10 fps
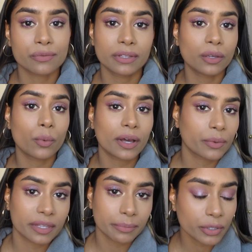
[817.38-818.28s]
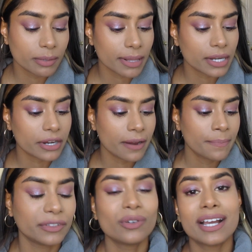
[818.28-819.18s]
really well with a beauty blender.
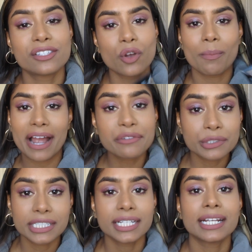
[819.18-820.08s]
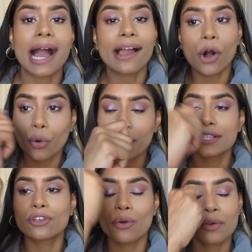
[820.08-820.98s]
You guys know my routine. I
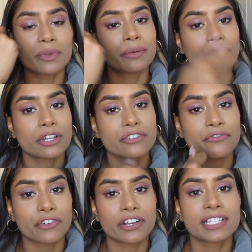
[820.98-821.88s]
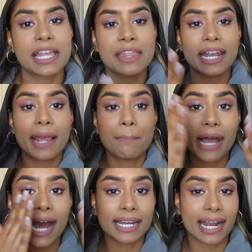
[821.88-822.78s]
always go in with a brush first and then I
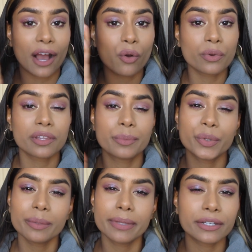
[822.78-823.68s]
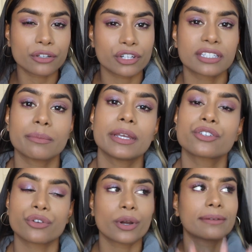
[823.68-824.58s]
pat it out with a beauty blender just to make
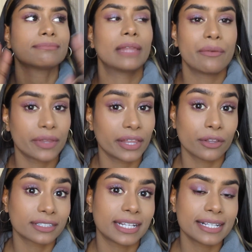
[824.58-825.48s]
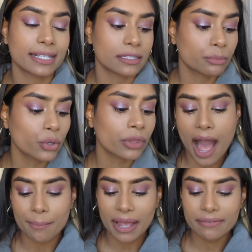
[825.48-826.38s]
sure everything looks nice and smooth.
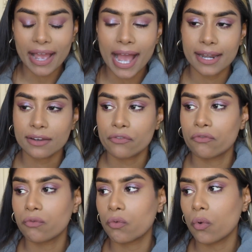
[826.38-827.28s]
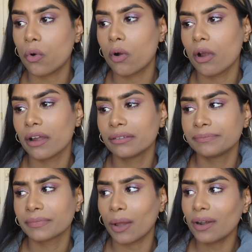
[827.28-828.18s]
I've had it for,
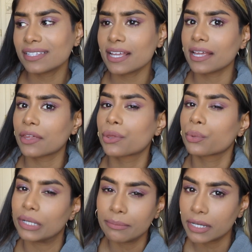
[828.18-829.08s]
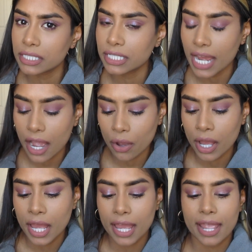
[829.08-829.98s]
I want to say like 3 months now,
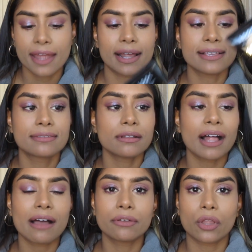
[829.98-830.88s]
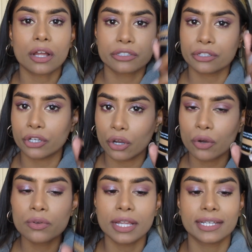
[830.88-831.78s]
and I still have a lot to
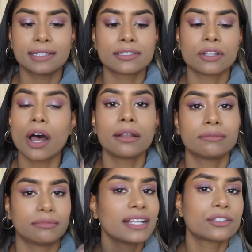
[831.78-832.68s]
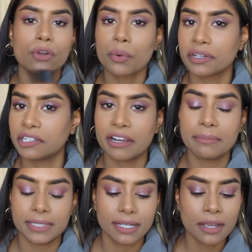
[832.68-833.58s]
go. Like it's nowhere near
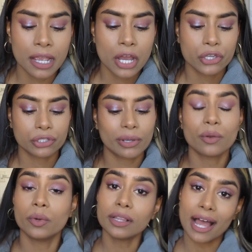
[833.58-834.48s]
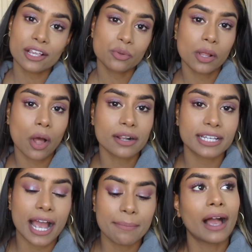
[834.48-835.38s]
empty, so it will last you a long
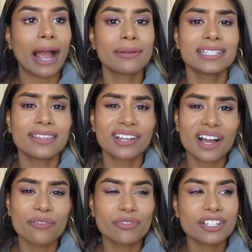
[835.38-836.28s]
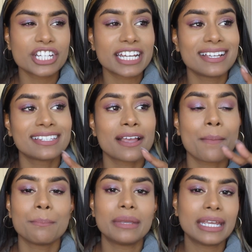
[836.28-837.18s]
time. I would say the coverage is
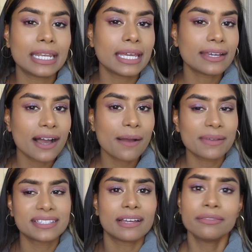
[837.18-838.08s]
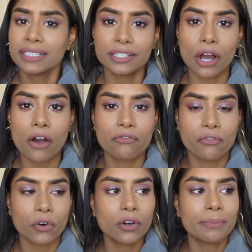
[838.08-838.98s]
medium. It's definitely not
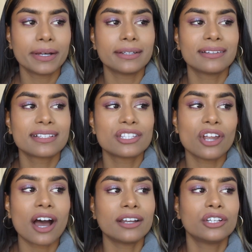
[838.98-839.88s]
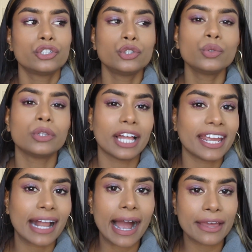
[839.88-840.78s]
full, but it's not too
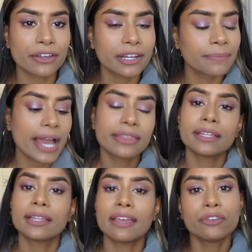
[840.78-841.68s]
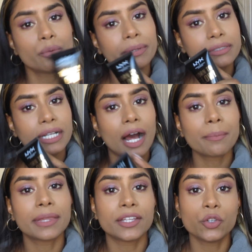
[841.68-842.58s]
light either. I think if you build it
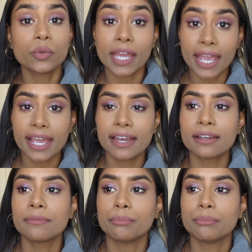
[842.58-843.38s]
up, then you can